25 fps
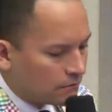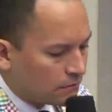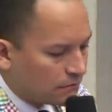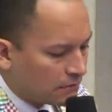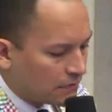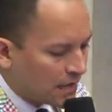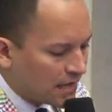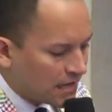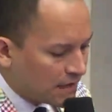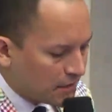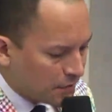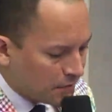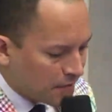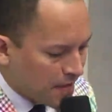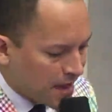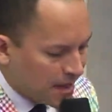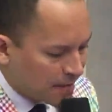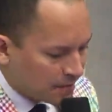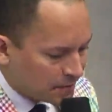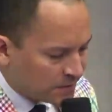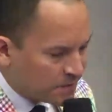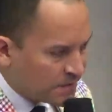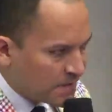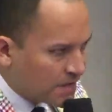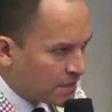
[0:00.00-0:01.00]
Thank you,
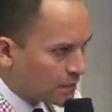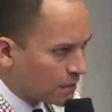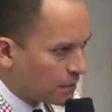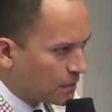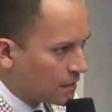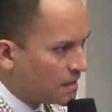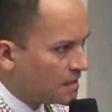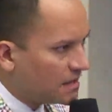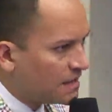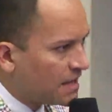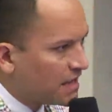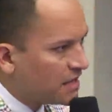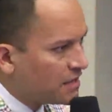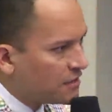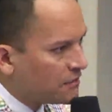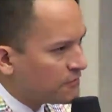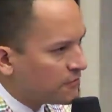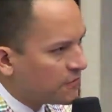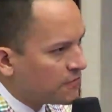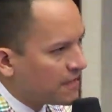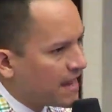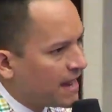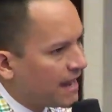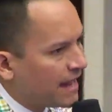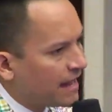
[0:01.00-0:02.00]
Madam Speaker, and thank you
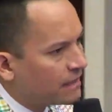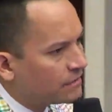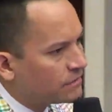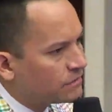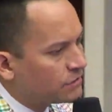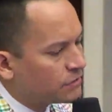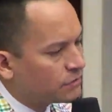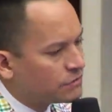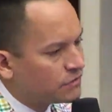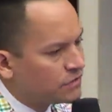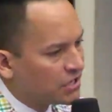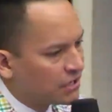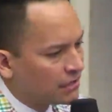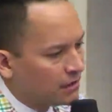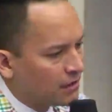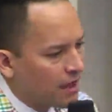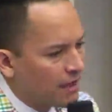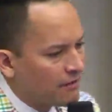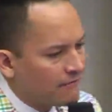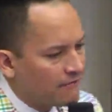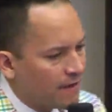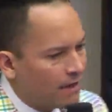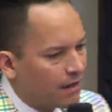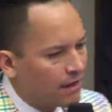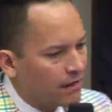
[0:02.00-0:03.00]
for that answer, Chair
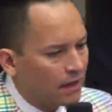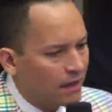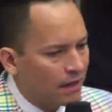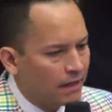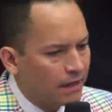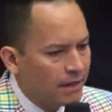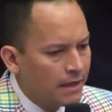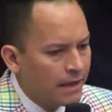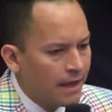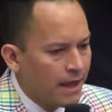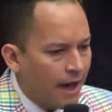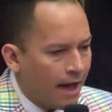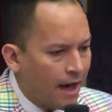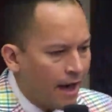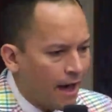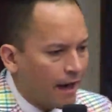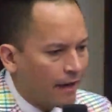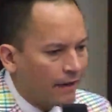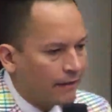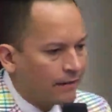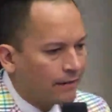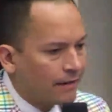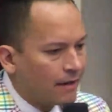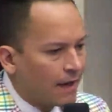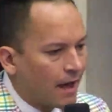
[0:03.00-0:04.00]
Latvala.
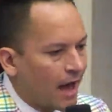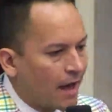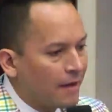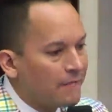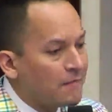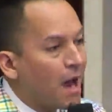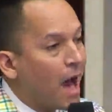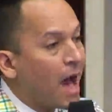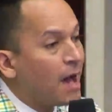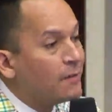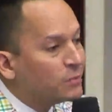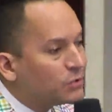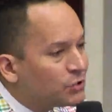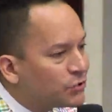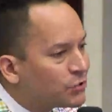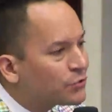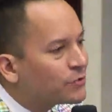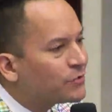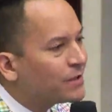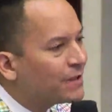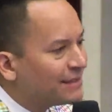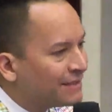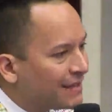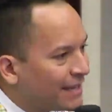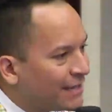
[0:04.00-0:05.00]
I'm sure
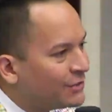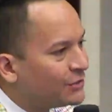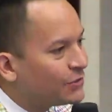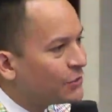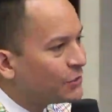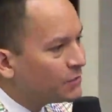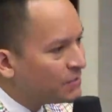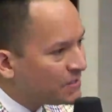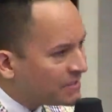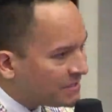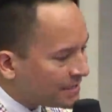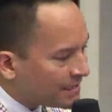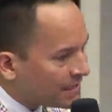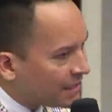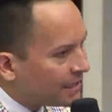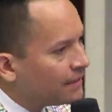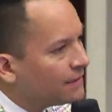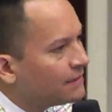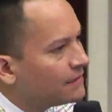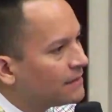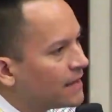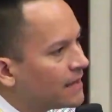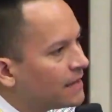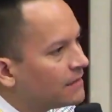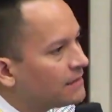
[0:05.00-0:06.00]
that they do see
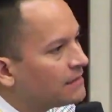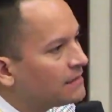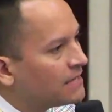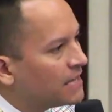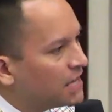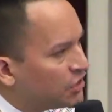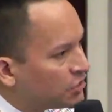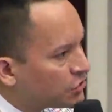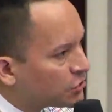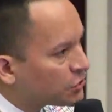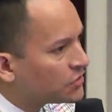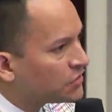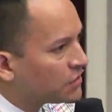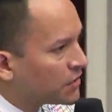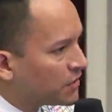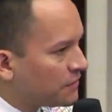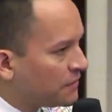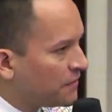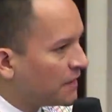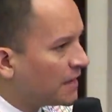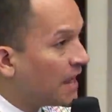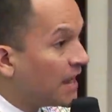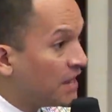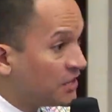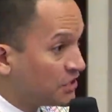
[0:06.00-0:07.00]
that teacher
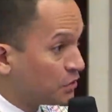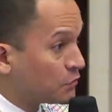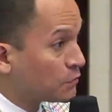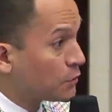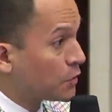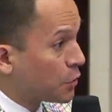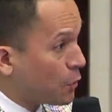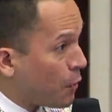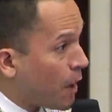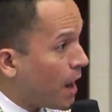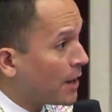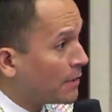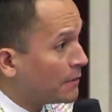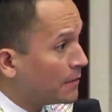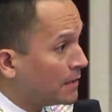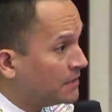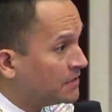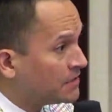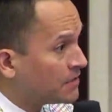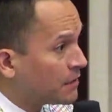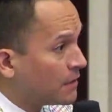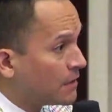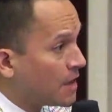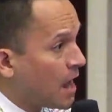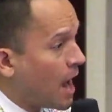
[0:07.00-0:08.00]
certification
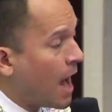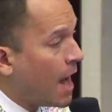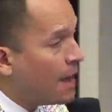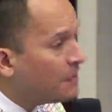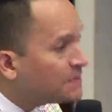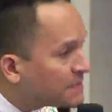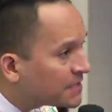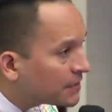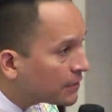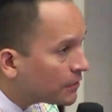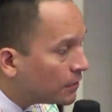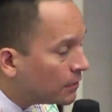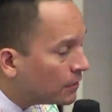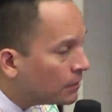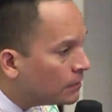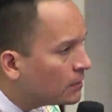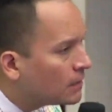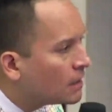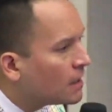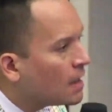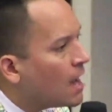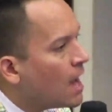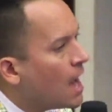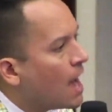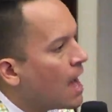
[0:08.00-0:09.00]
requirements are an obstacle,
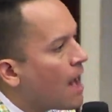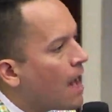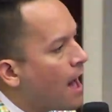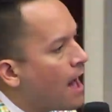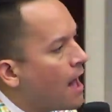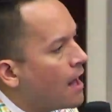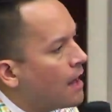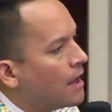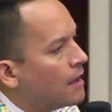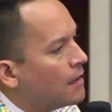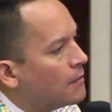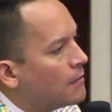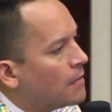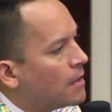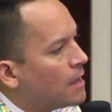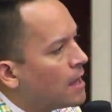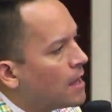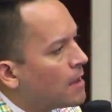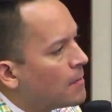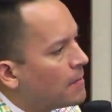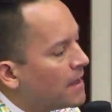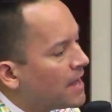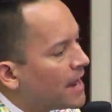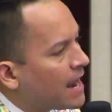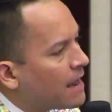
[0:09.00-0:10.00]

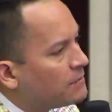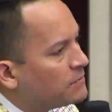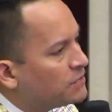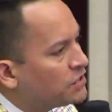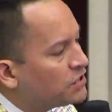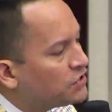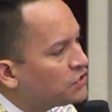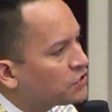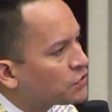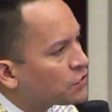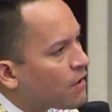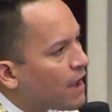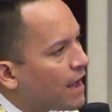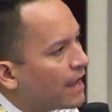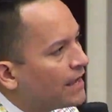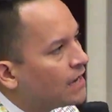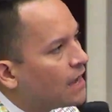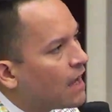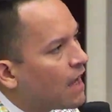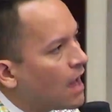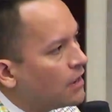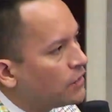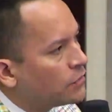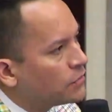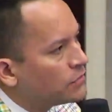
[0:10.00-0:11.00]
but I'm just trying
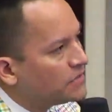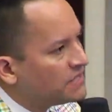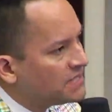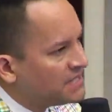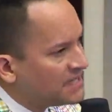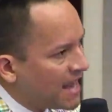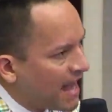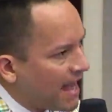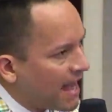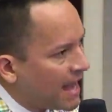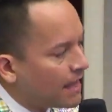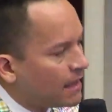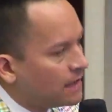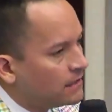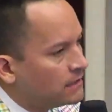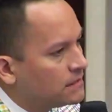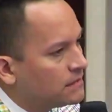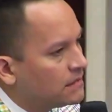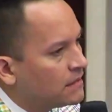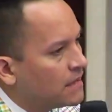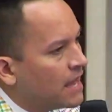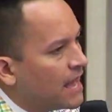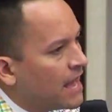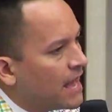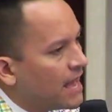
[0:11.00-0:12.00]
to
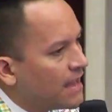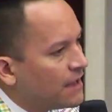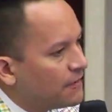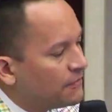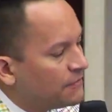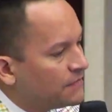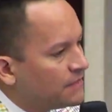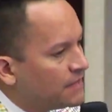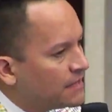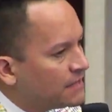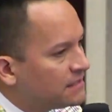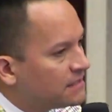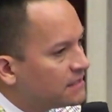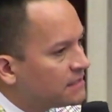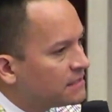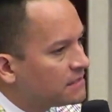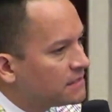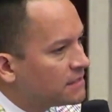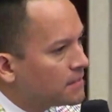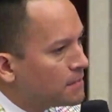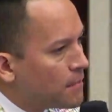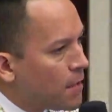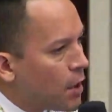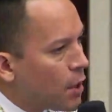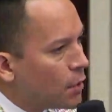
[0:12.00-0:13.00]
understand, if this is
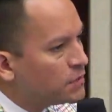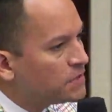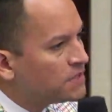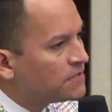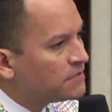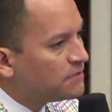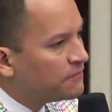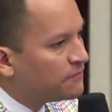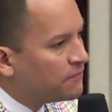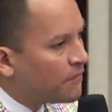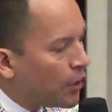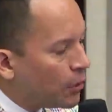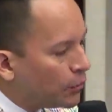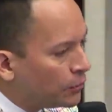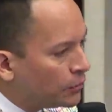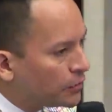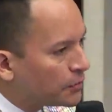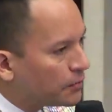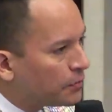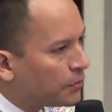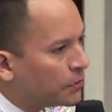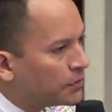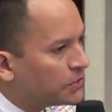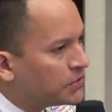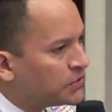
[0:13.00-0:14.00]
the most
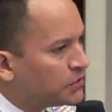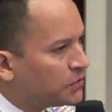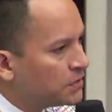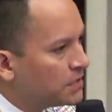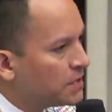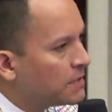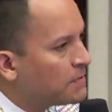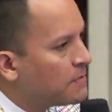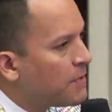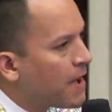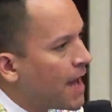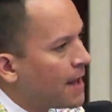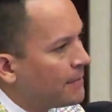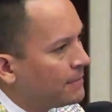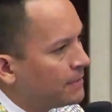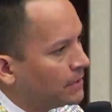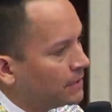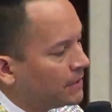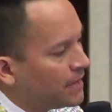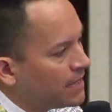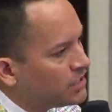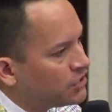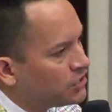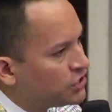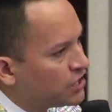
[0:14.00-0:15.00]
vulnerable student
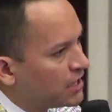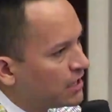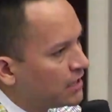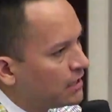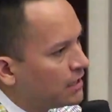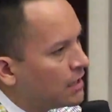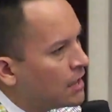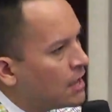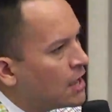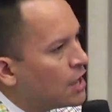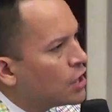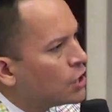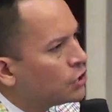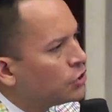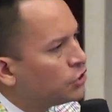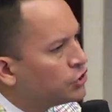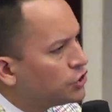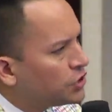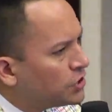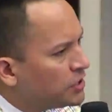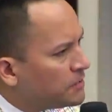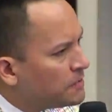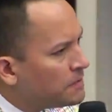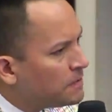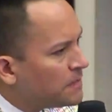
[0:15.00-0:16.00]
population,
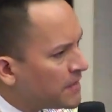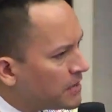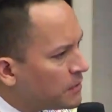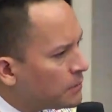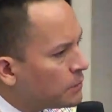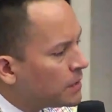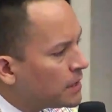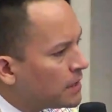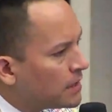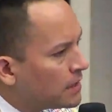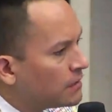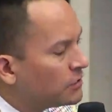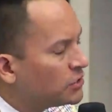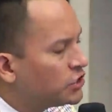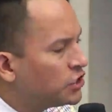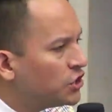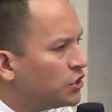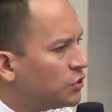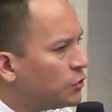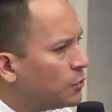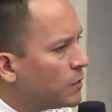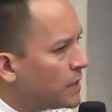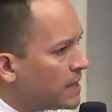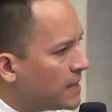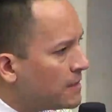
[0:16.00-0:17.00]
shouldn't
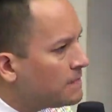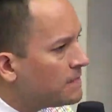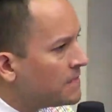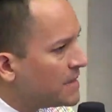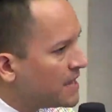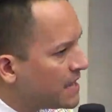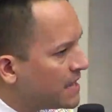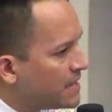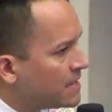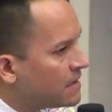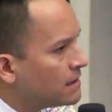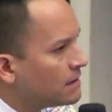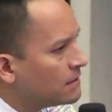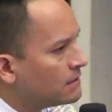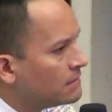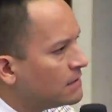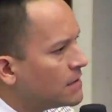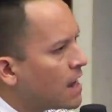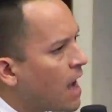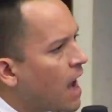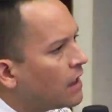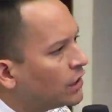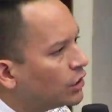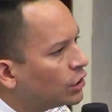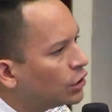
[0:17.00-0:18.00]
we be
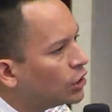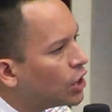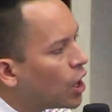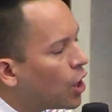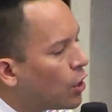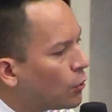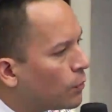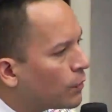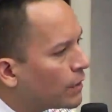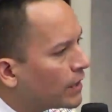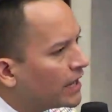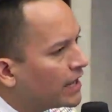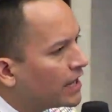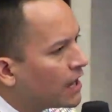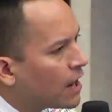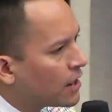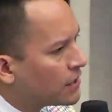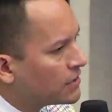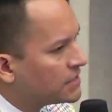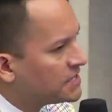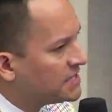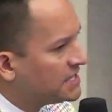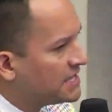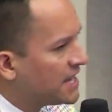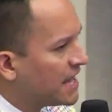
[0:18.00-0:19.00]
not lowering
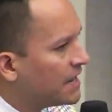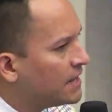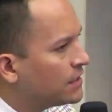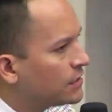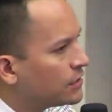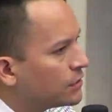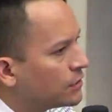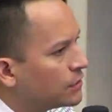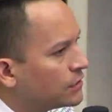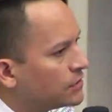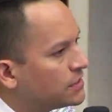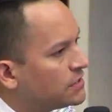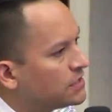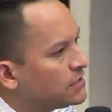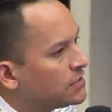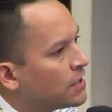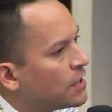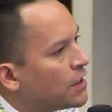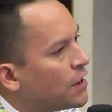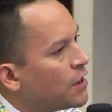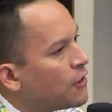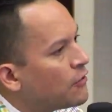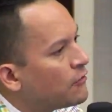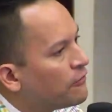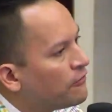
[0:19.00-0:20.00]
our standards
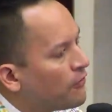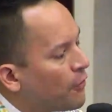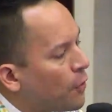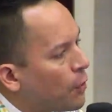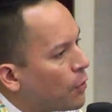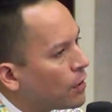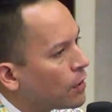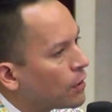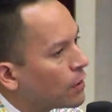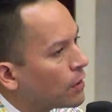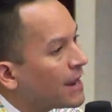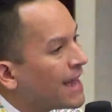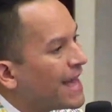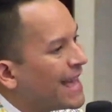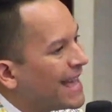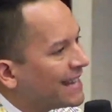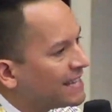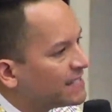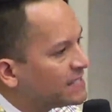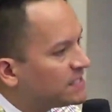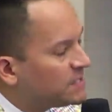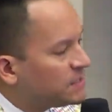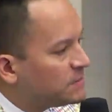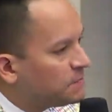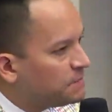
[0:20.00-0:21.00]
for
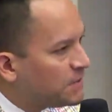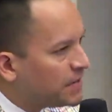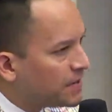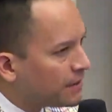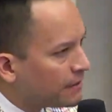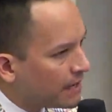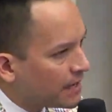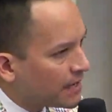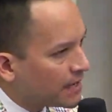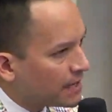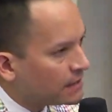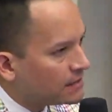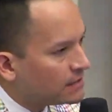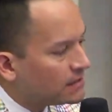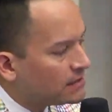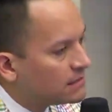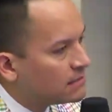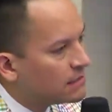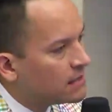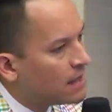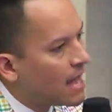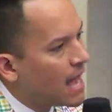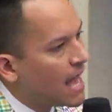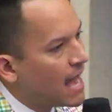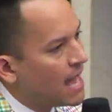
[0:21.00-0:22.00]

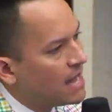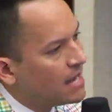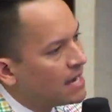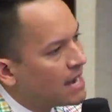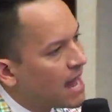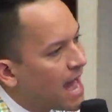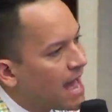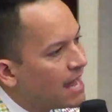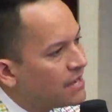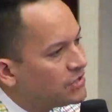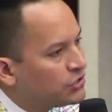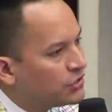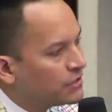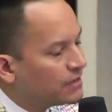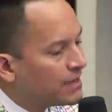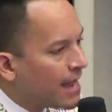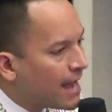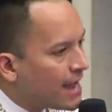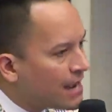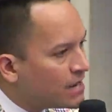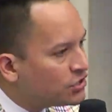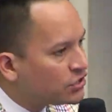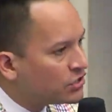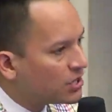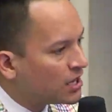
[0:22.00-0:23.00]
experience and
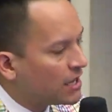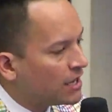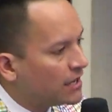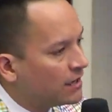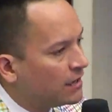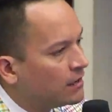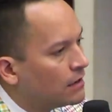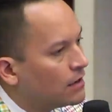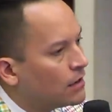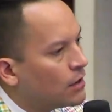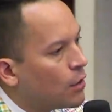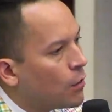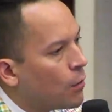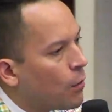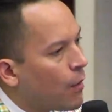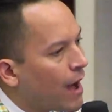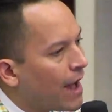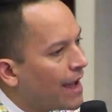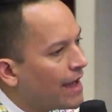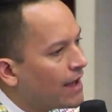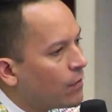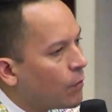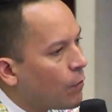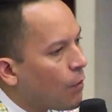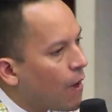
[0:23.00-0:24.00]
education?
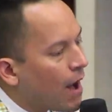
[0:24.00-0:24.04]
Why